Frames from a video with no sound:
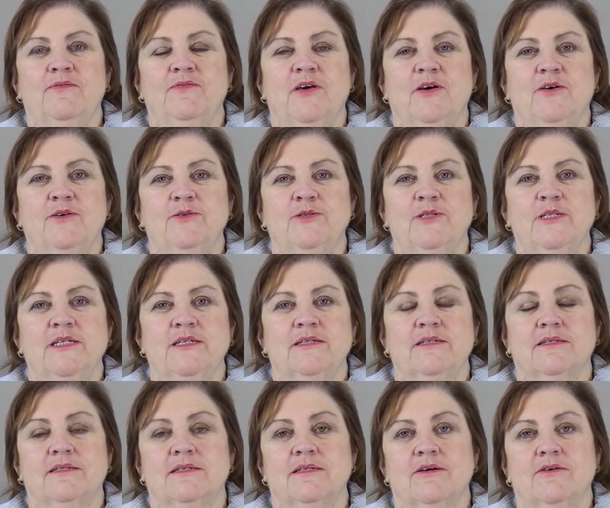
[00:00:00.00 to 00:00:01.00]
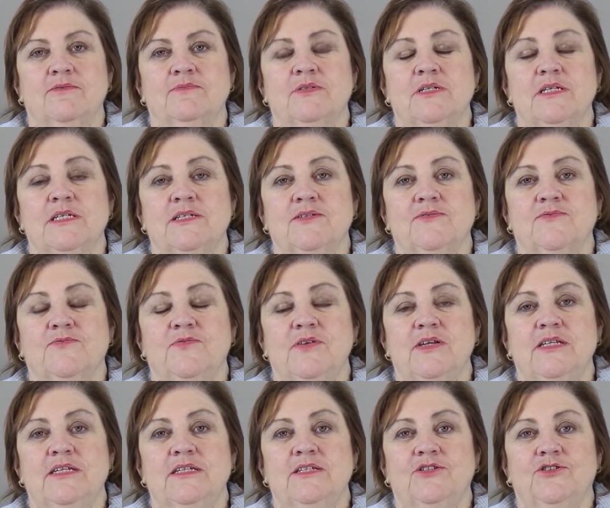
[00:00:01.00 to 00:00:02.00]
of those is I've just
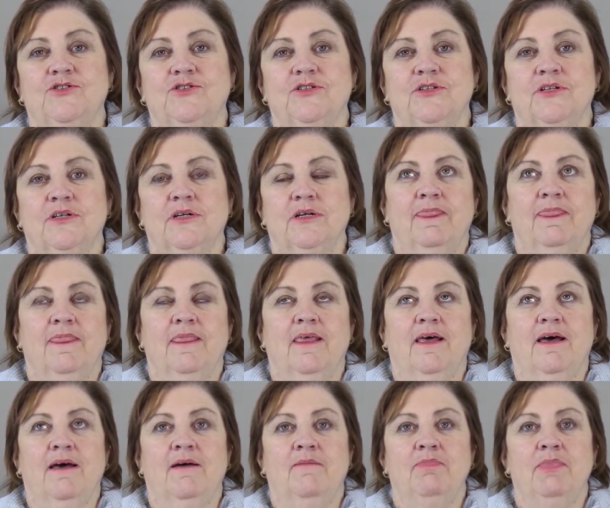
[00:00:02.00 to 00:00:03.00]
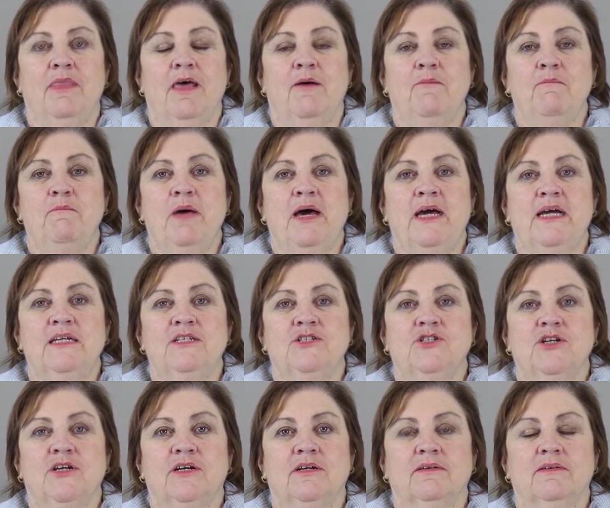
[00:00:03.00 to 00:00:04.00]
finished a
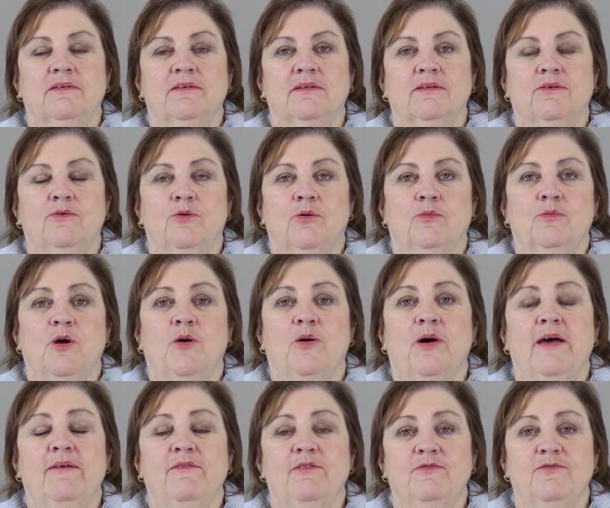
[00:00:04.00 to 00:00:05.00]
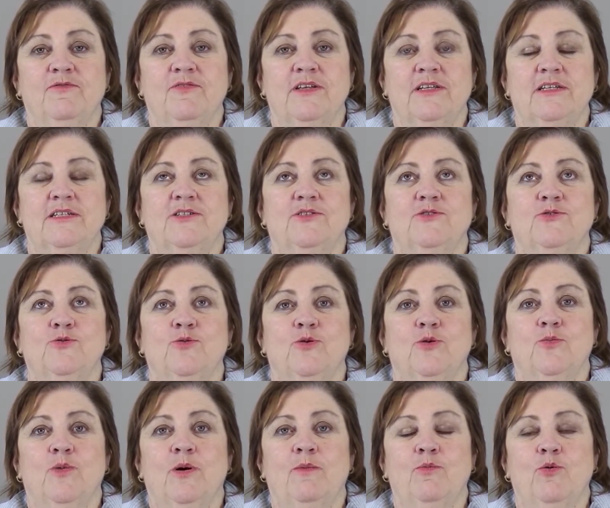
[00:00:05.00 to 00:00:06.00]
major, well no I haven't finished, still
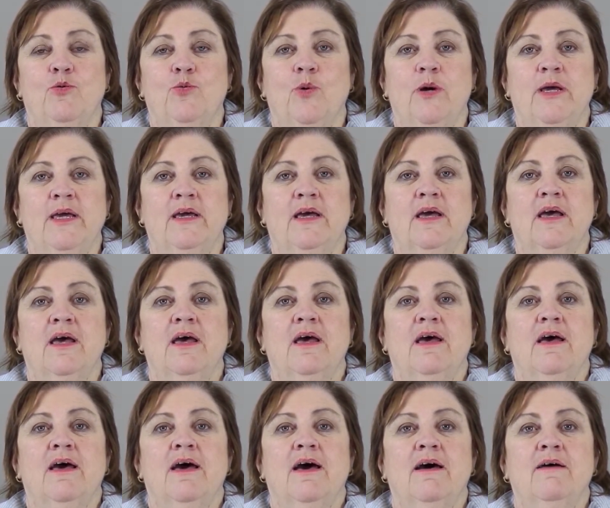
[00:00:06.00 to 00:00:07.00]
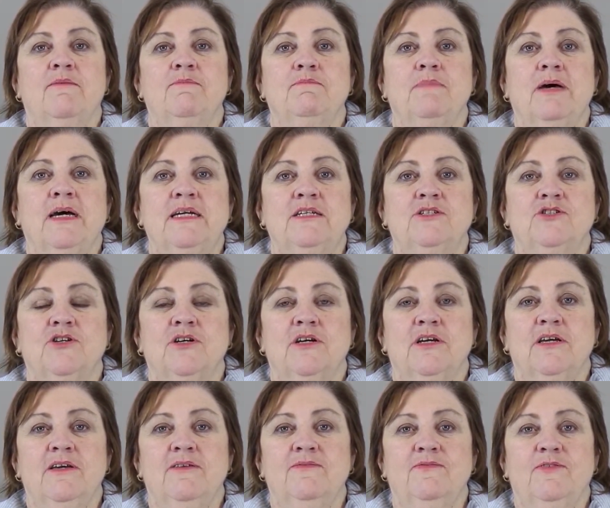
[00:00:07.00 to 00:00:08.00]
got one more week, a major
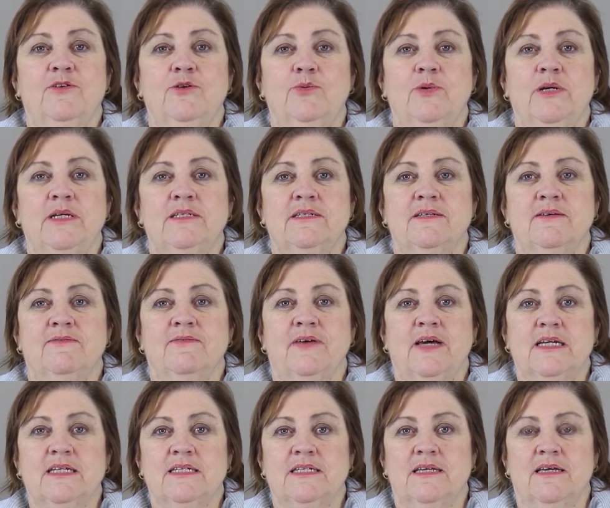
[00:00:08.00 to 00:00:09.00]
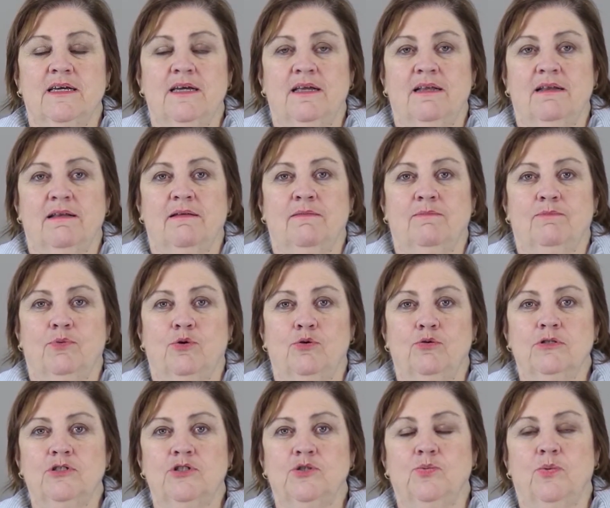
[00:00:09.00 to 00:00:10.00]
influenza vaccine
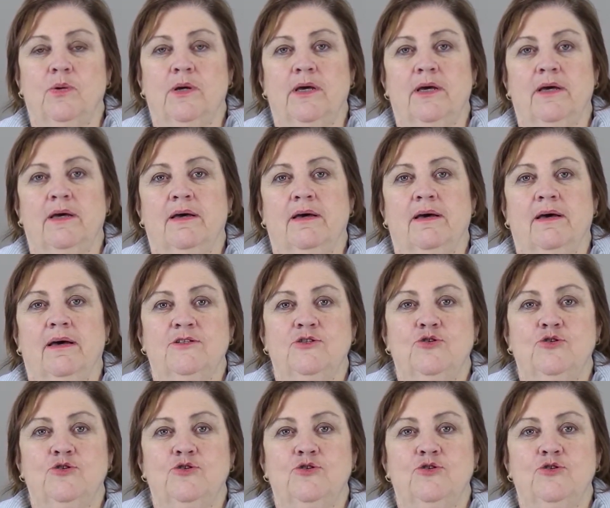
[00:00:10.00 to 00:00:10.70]
push where